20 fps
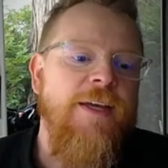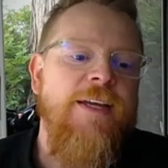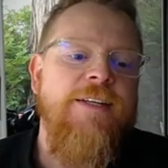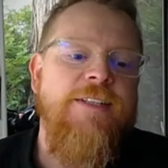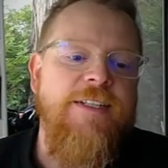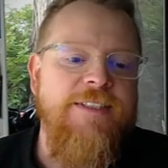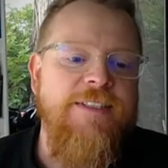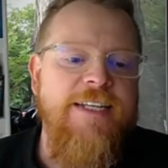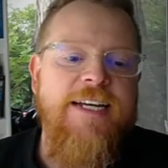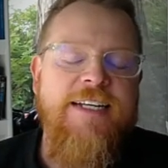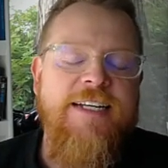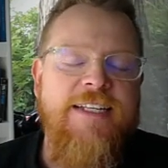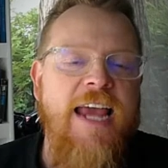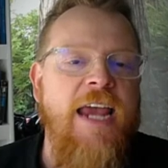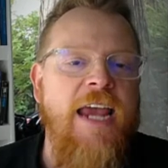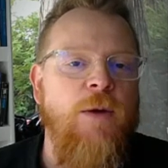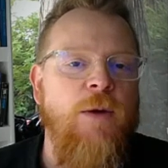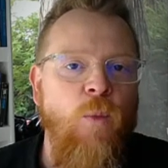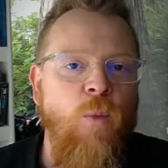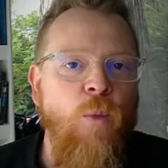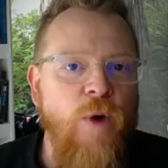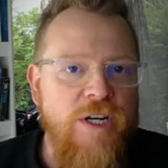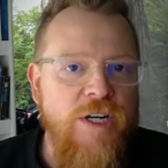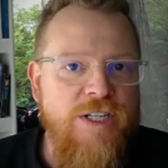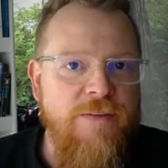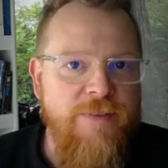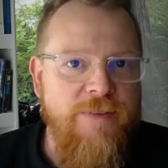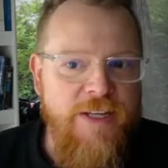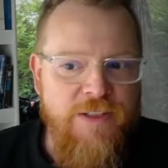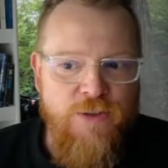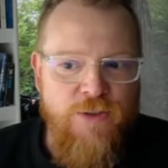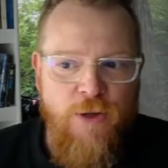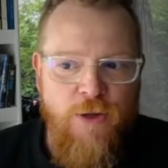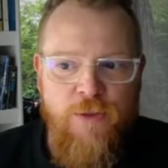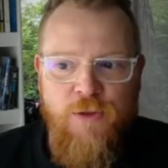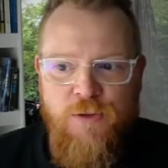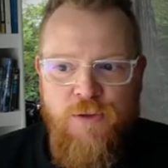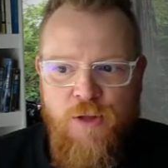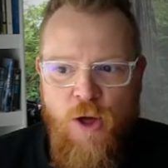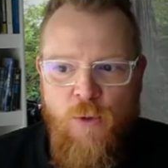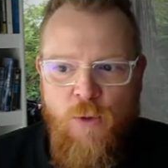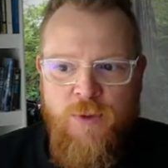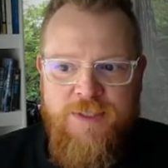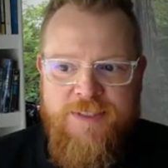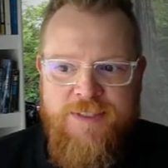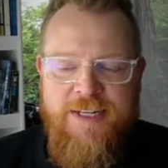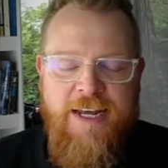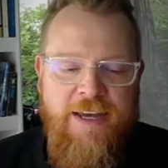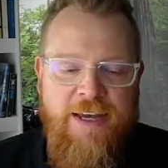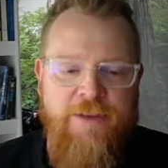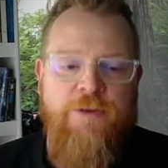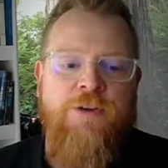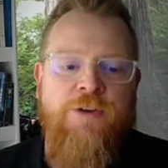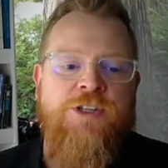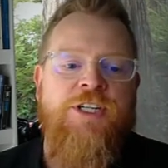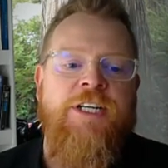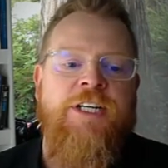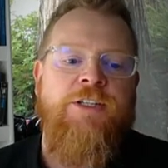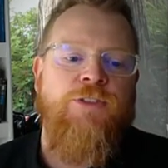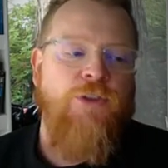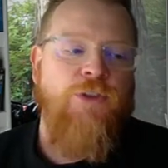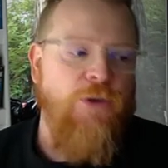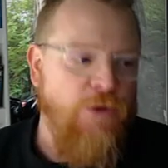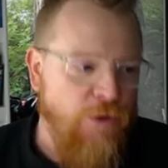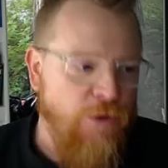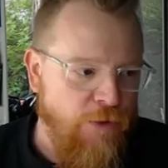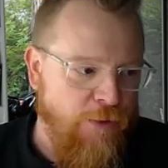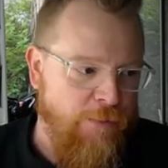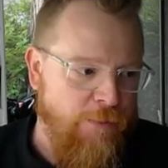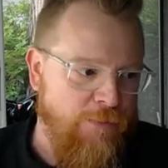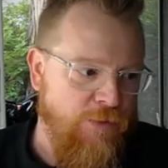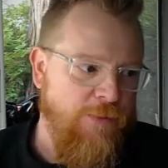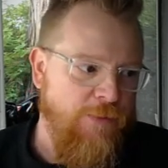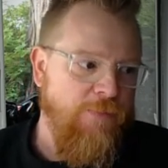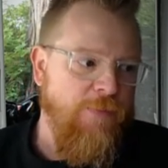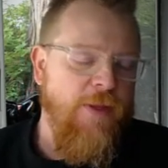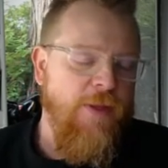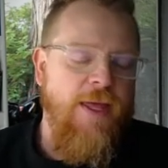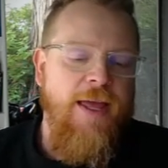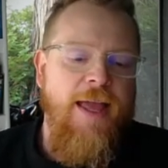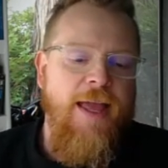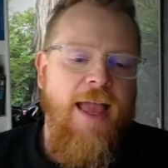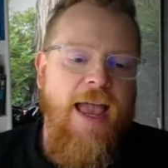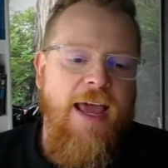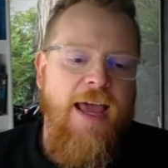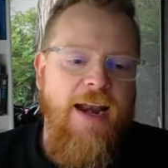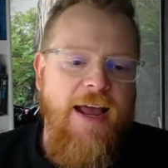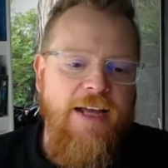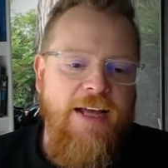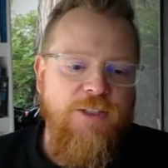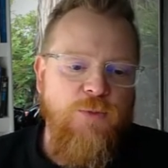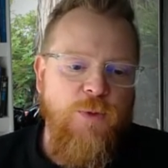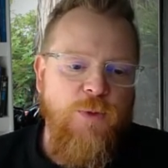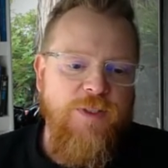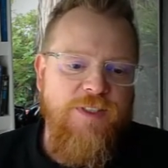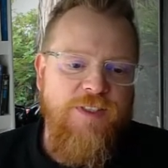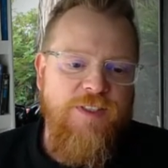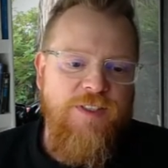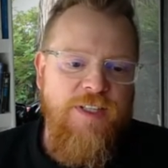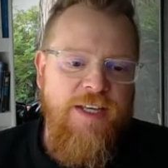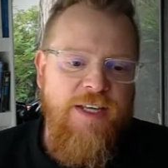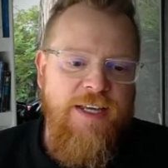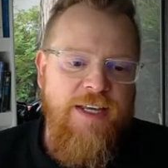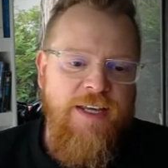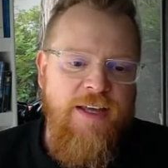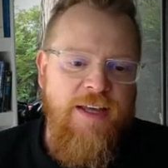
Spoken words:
dictate which of these are the lowest energy terms. And as we'll see,